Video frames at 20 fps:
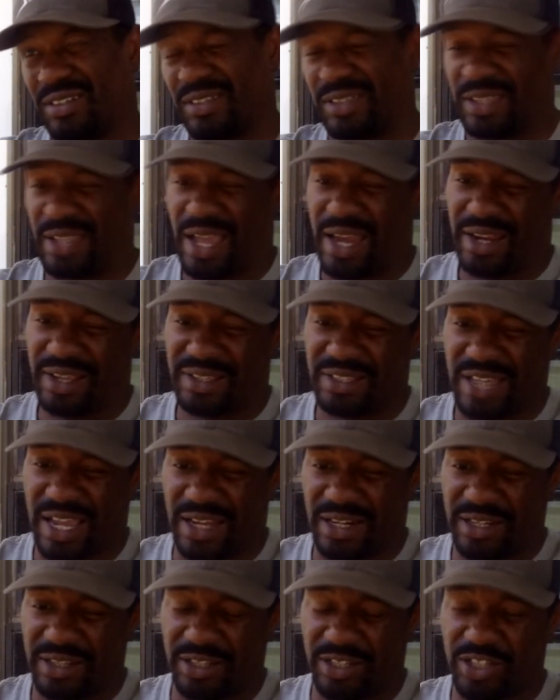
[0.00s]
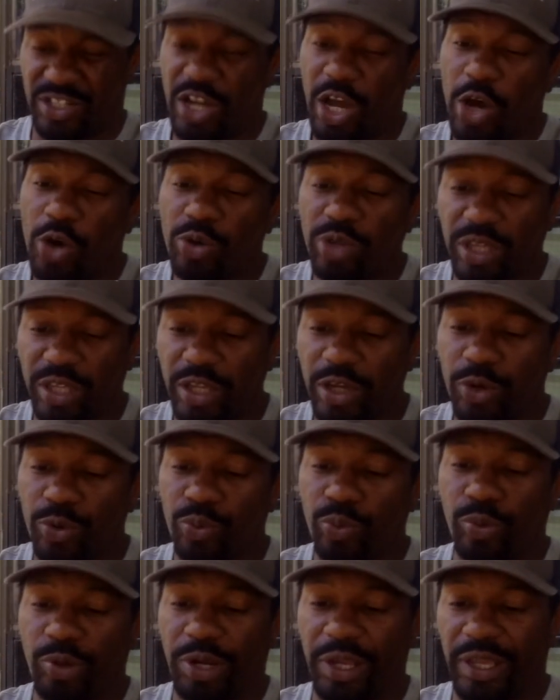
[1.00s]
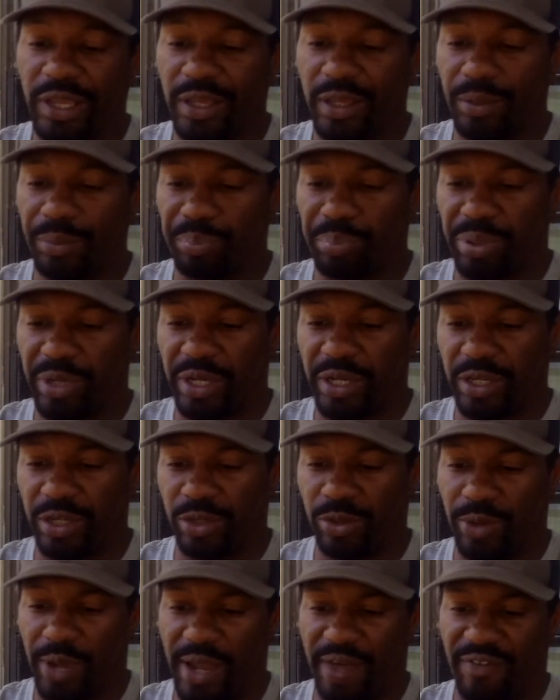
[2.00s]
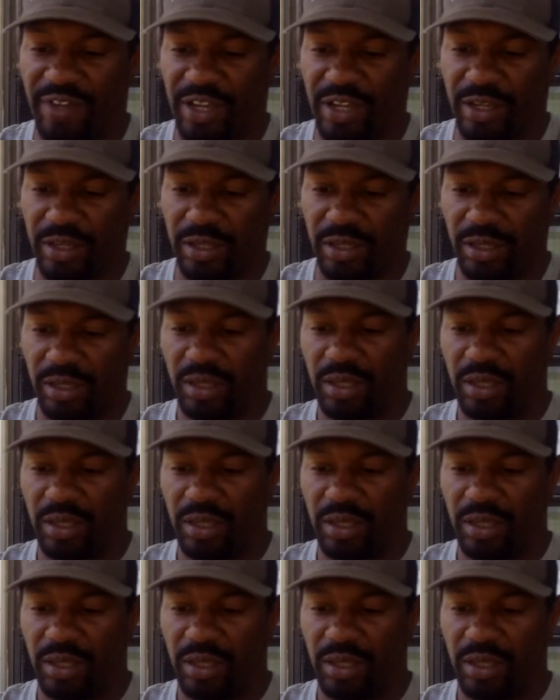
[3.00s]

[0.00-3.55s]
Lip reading: not exactly the Tokyo rig, but you have a